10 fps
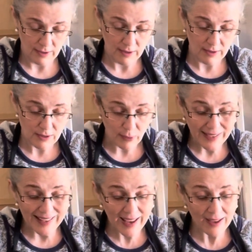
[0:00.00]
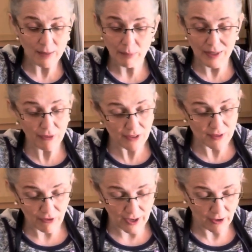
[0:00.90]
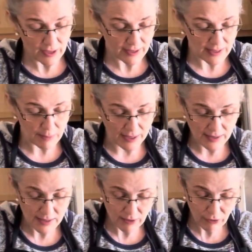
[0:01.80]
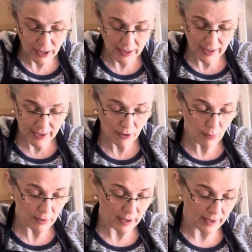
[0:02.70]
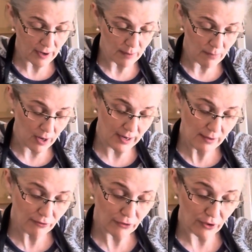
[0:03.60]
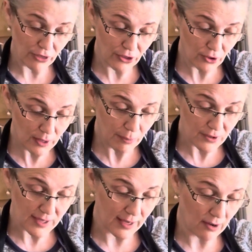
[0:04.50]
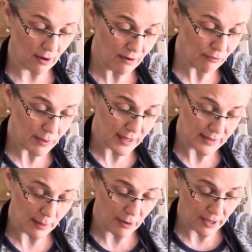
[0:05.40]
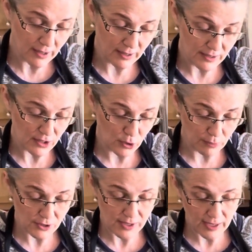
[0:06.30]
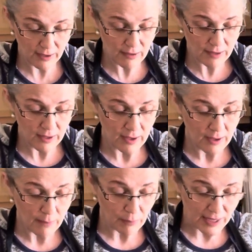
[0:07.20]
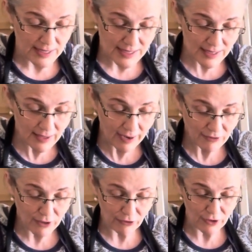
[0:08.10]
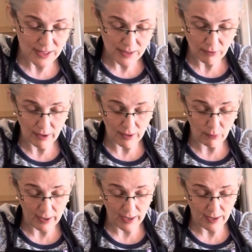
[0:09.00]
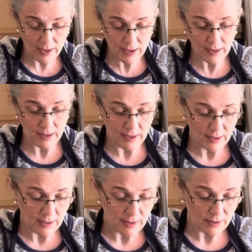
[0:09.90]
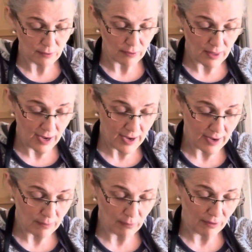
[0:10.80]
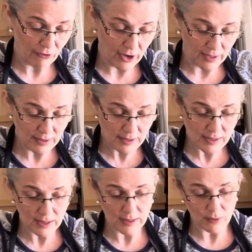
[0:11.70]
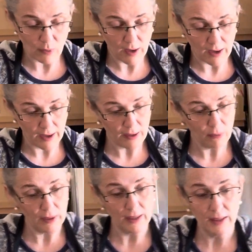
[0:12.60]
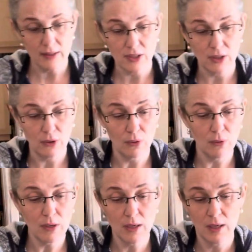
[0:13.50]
So again, beef is very expensive right now, but I got mine for 30% off because I bought it on super sale, but I did have to freeze it right away. So that, my friends, is why we need to